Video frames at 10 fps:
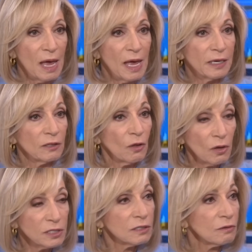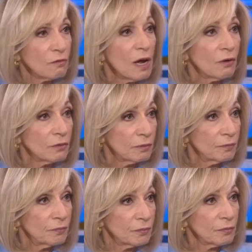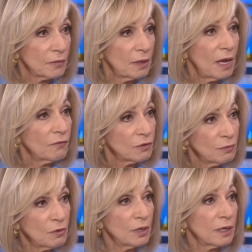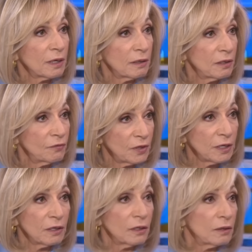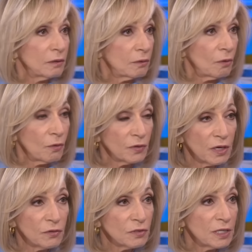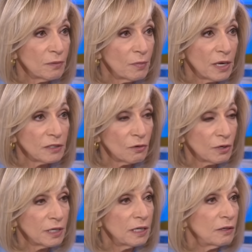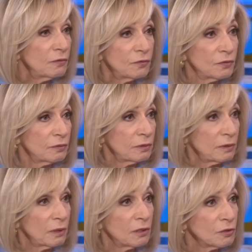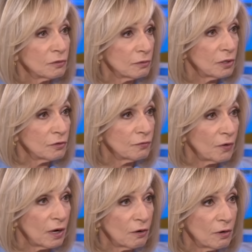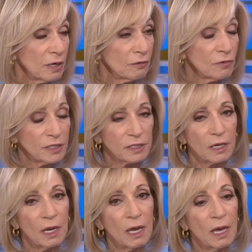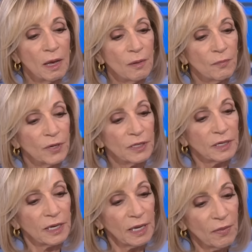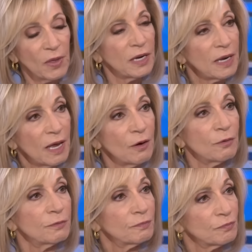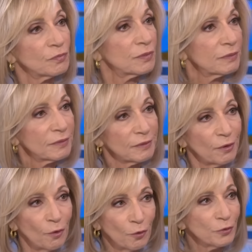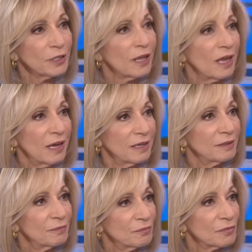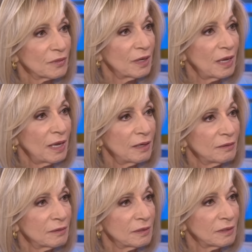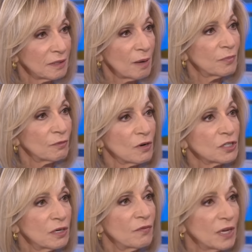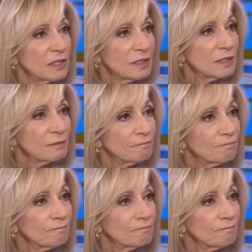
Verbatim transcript: and it lost ground after Munich, Avdiivka, all the other setbacks, Kharkiv under, under fire and at risk. But can they now hold the line and stop the Russian advances?